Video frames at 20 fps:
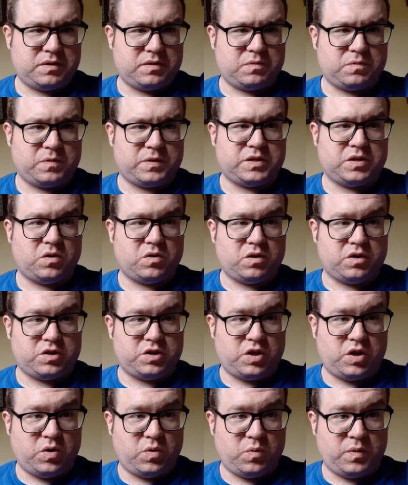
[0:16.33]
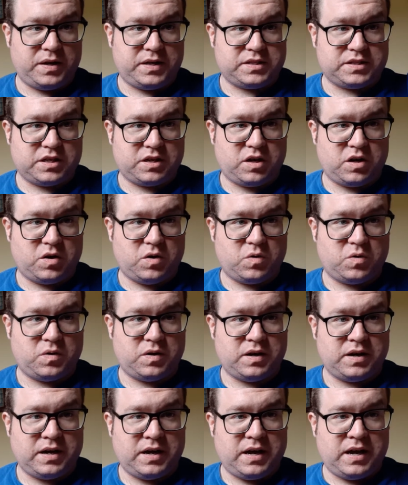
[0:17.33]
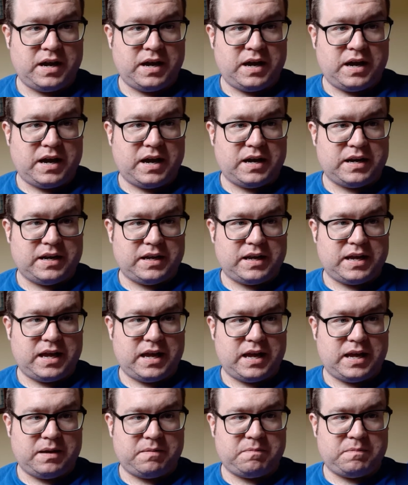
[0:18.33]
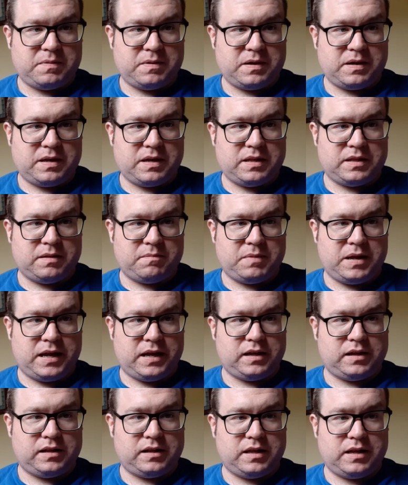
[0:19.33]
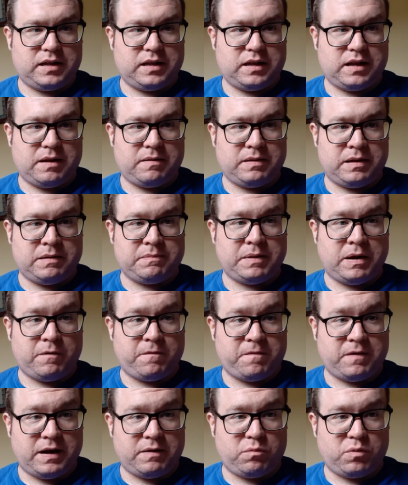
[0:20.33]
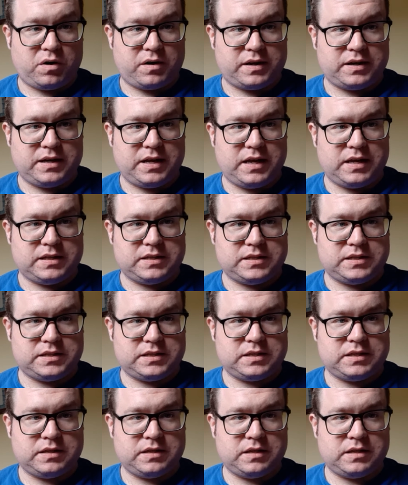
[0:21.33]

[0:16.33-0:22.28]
which I ordered 2 weeks ago, and it came in the mail about 5 working days.